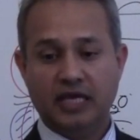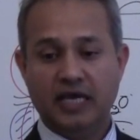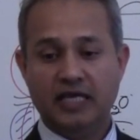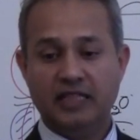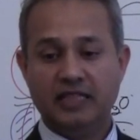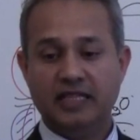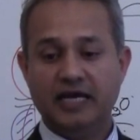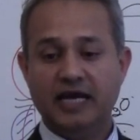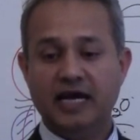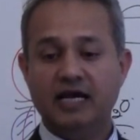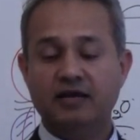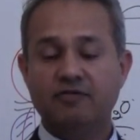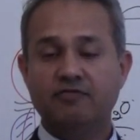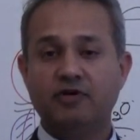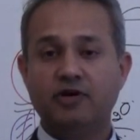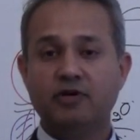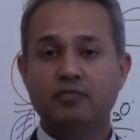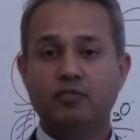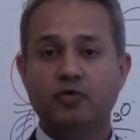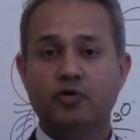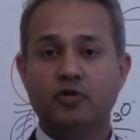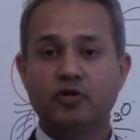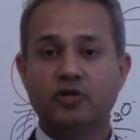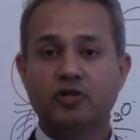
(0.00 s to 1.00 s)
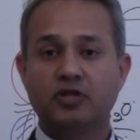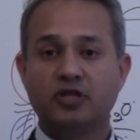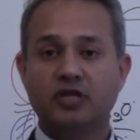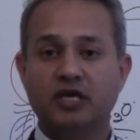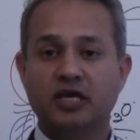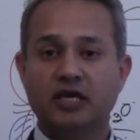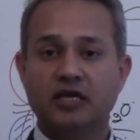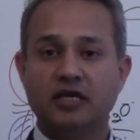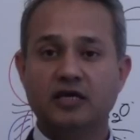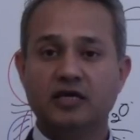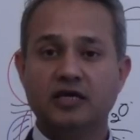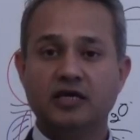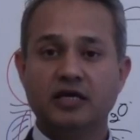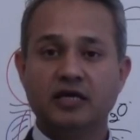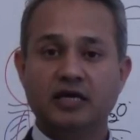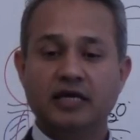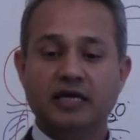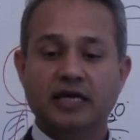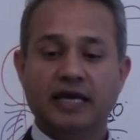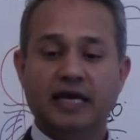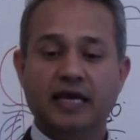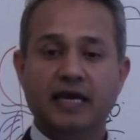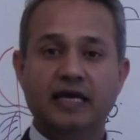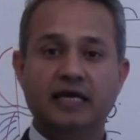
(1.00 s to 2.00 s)
And that one more thing
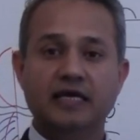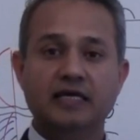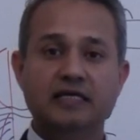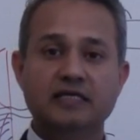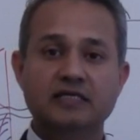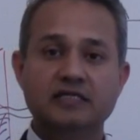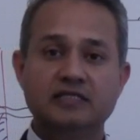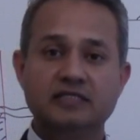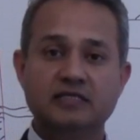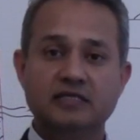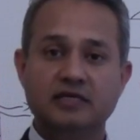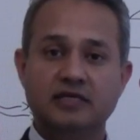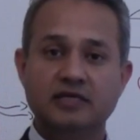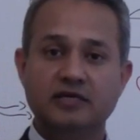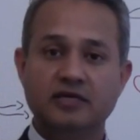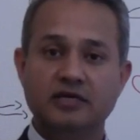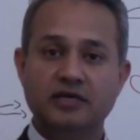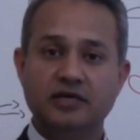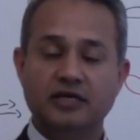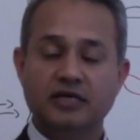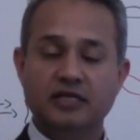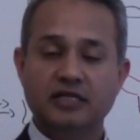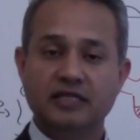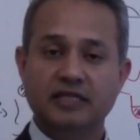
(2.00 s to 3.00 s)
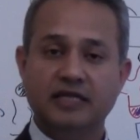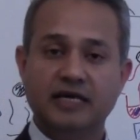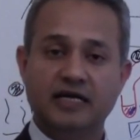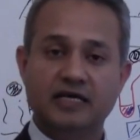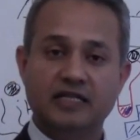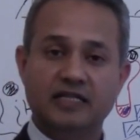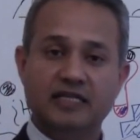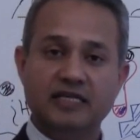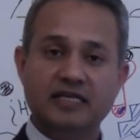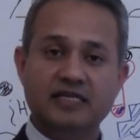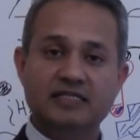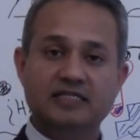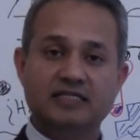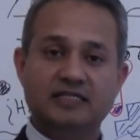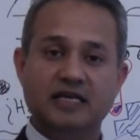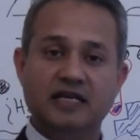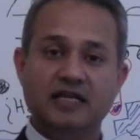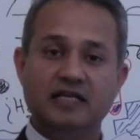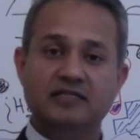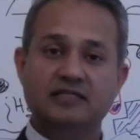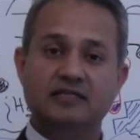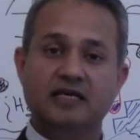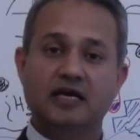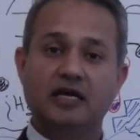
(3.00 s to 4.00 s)
is that these
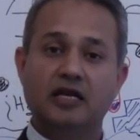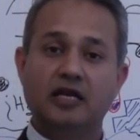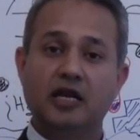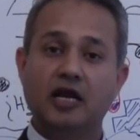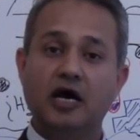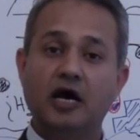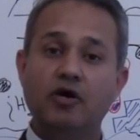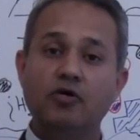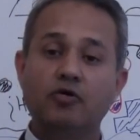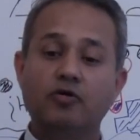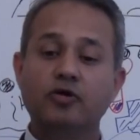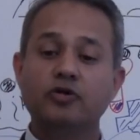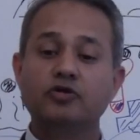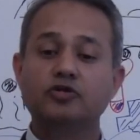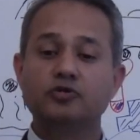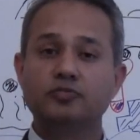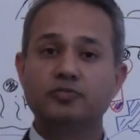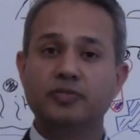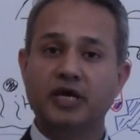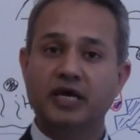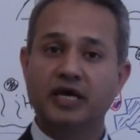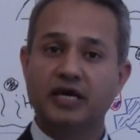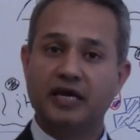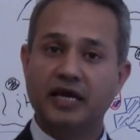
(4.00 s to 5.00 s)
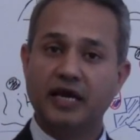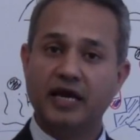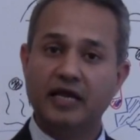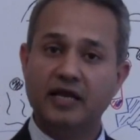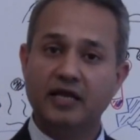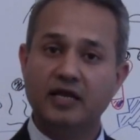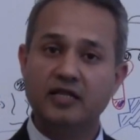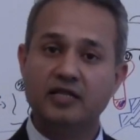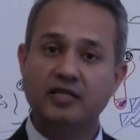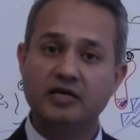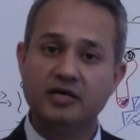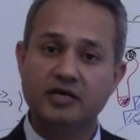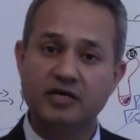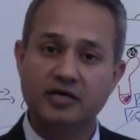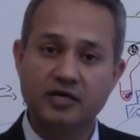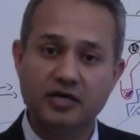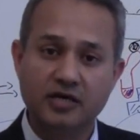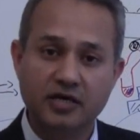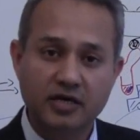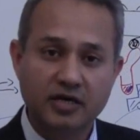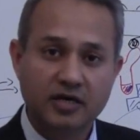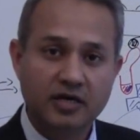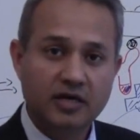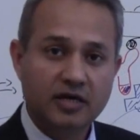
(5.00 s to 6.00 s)
cells are now going to make
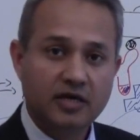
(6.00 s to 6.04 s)
another